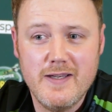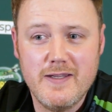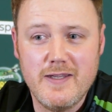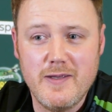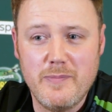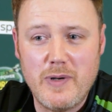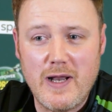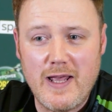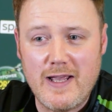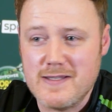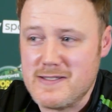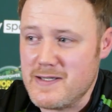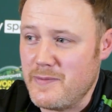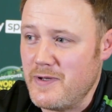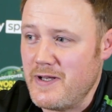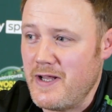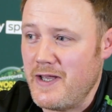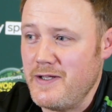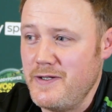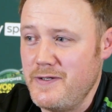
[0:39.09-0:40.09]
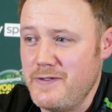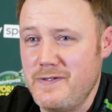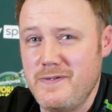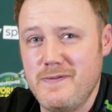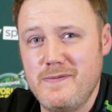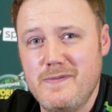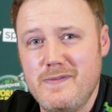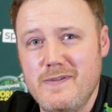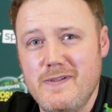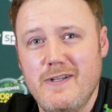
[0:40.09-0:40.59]
you're playing someone that you
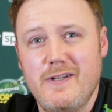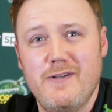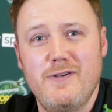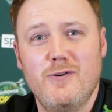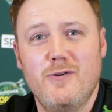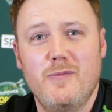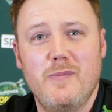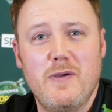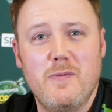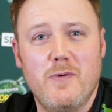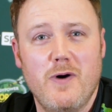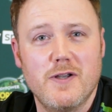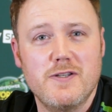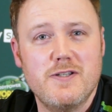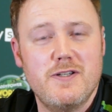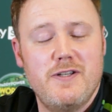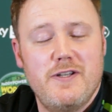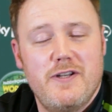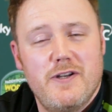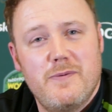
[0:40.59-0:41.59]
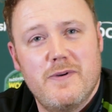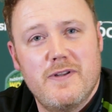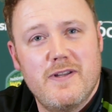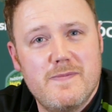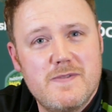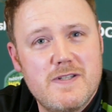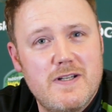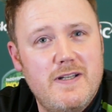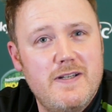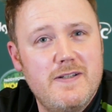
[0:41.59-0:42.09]
normally watch and you don't want
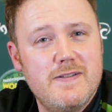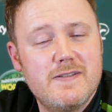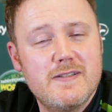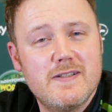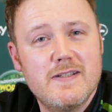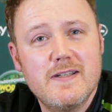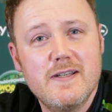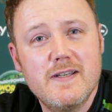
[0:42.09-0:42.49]
them to lose.